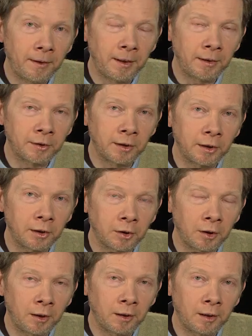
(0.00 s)
There is an
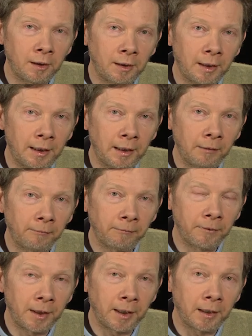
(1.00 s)
eternal life
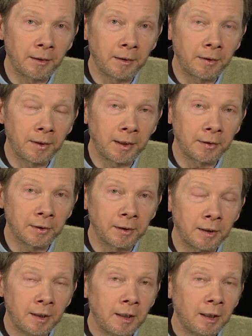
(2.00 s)
there. There is a
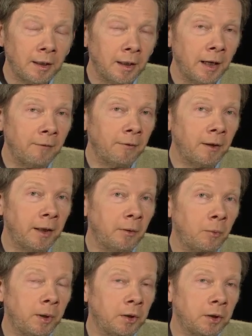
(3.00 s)
level at
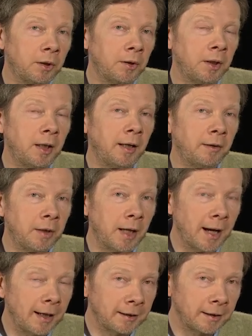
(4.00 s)
which the, the
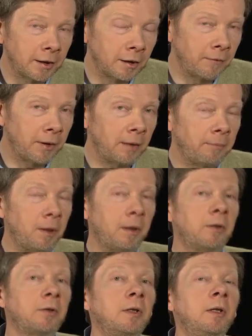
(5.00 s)
essence of that
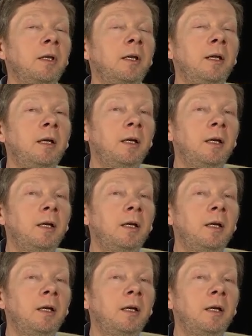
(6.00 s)
person,